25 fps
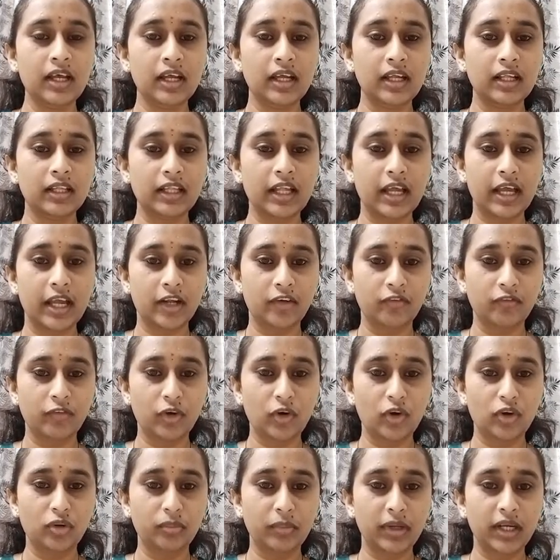The
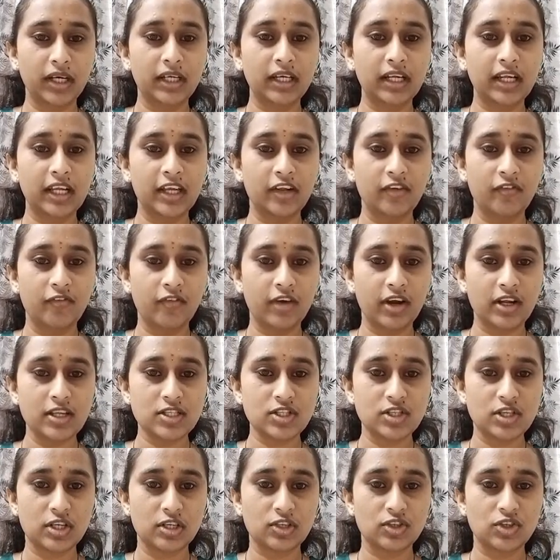environment,
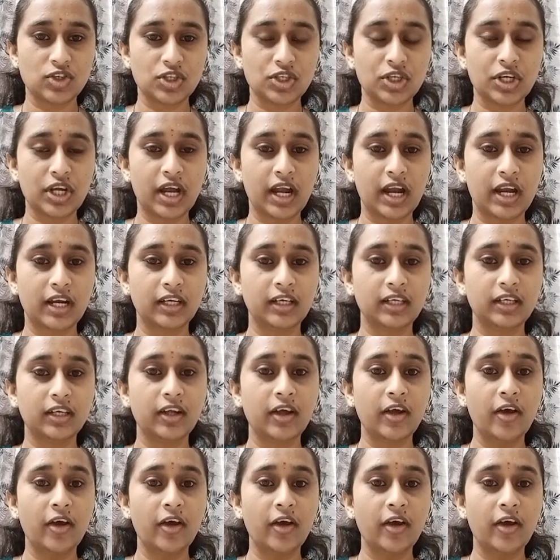infrastructure and